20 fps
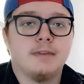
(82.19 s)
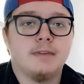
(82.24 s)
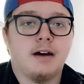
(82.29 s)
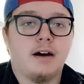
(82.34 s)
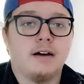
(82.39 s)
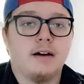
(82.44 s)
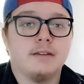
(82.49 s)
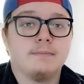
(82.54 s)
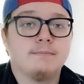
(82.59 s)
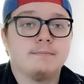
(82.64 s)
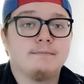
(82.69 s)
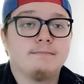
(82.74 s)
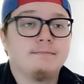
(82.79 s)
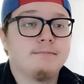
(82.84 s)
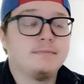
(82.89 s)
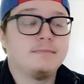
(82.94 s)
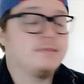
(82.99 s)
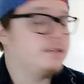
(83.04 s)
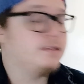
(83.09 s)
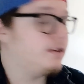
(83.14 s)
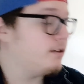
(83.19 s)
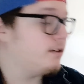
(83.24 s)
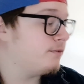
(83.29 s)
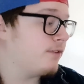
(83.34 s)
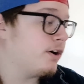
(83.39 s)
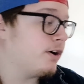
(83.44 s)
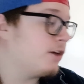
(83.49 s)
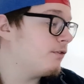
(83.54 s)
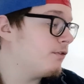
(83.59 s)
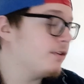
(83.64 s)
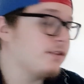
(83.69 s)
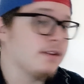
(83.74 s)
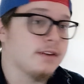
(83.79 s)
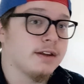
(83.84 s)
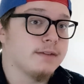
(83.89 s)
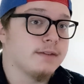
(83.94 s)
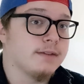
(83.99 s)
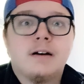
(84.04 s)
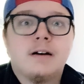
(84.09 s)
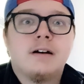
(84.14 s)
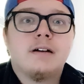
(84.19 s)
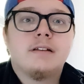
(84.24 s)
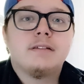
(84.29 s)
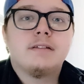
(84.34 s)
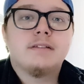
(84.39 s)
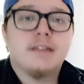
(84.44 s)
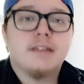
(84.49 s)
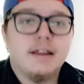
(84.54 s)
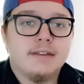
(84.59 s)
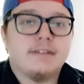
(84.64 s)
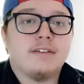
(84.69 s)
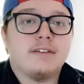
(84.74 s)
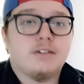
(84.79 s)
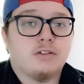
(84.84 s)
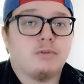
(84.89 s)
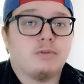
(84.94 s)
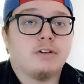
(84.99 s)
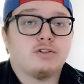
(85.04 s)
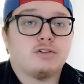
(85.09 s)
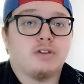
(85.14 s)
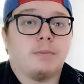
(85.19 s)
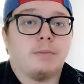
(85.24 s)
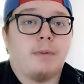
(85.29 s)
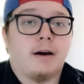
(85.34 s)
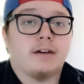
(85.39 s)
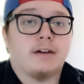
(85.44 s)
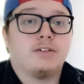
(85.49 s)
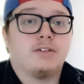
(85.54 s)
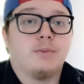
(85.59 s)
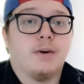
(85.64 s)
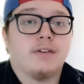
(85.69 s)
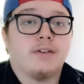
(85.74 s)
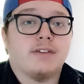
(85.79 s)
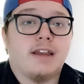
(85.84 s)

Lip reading: Until very recently. This is the Retroid Pocket 2S,